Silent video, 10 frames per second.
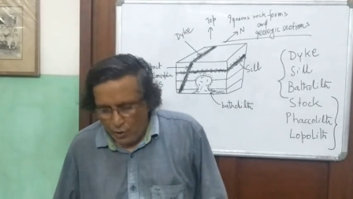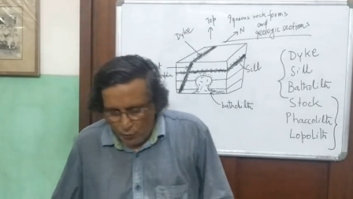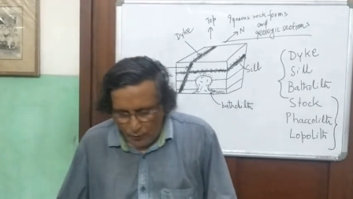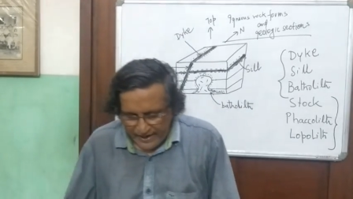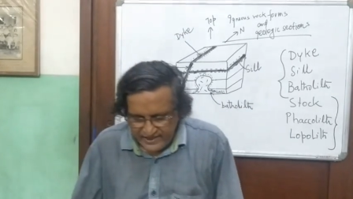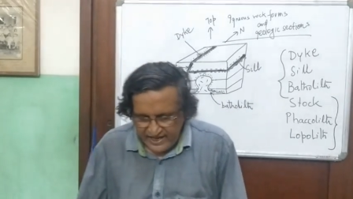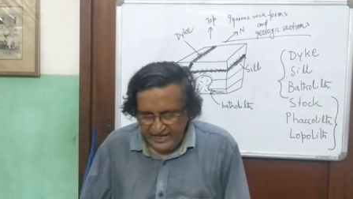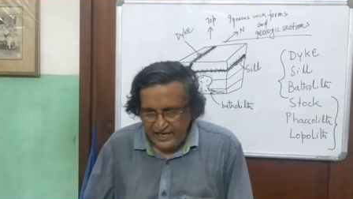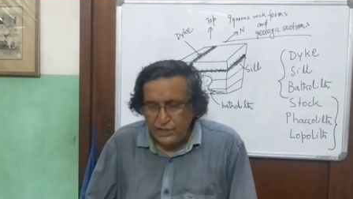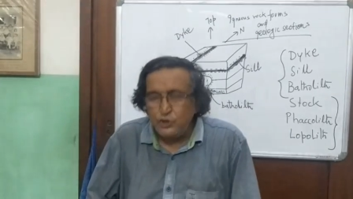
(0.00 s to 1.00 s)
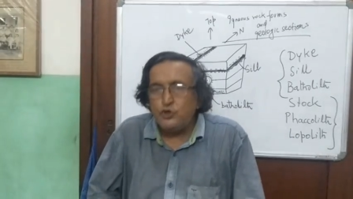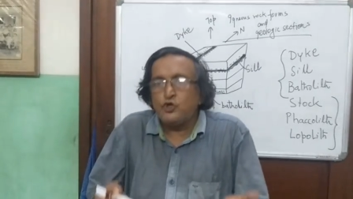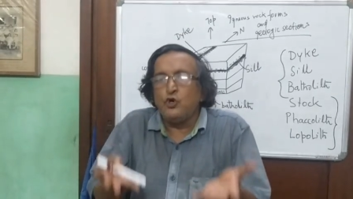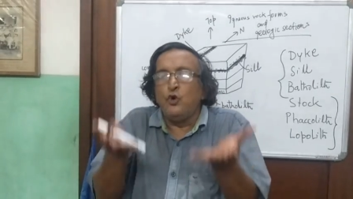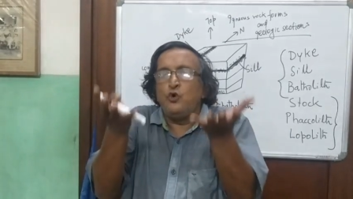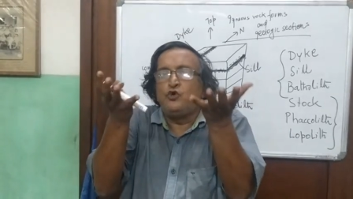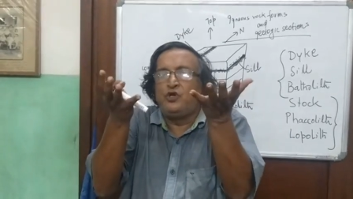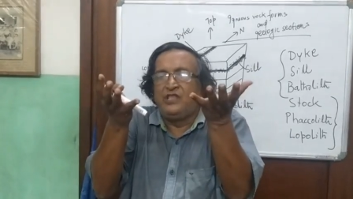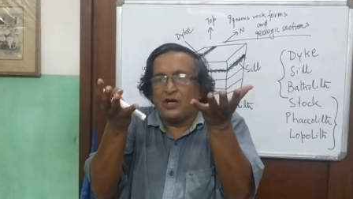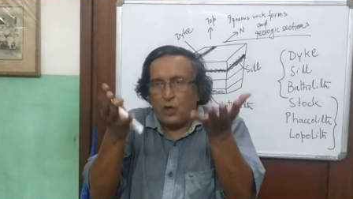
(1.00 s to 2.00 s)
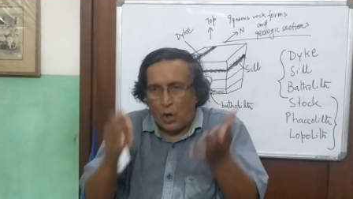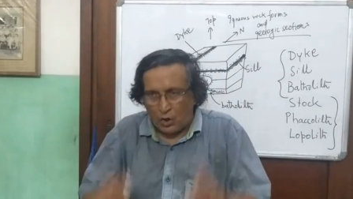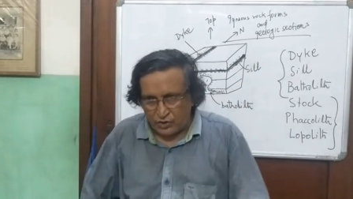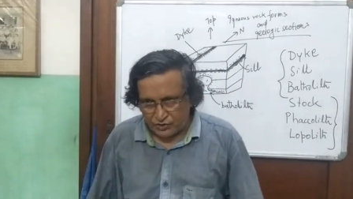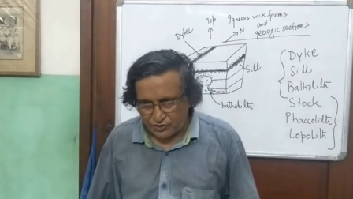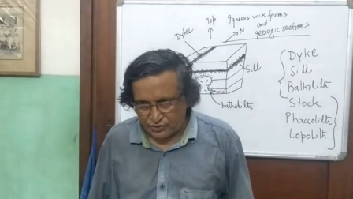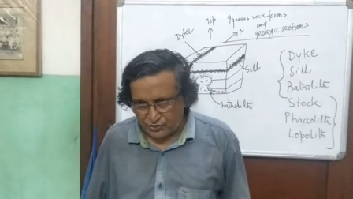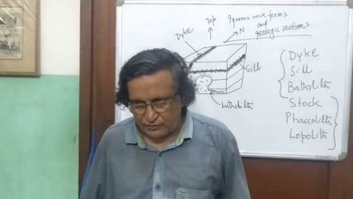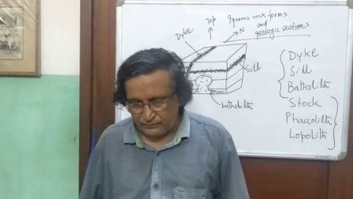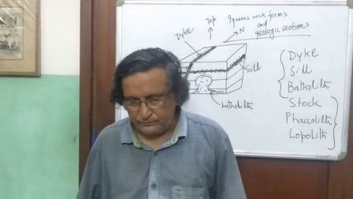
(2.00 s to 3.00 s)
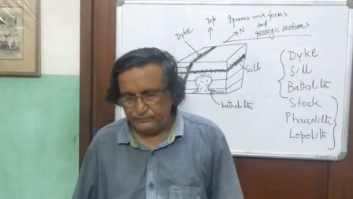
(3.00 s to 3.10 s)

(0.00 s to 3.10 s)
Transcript: When they intrude the rocks,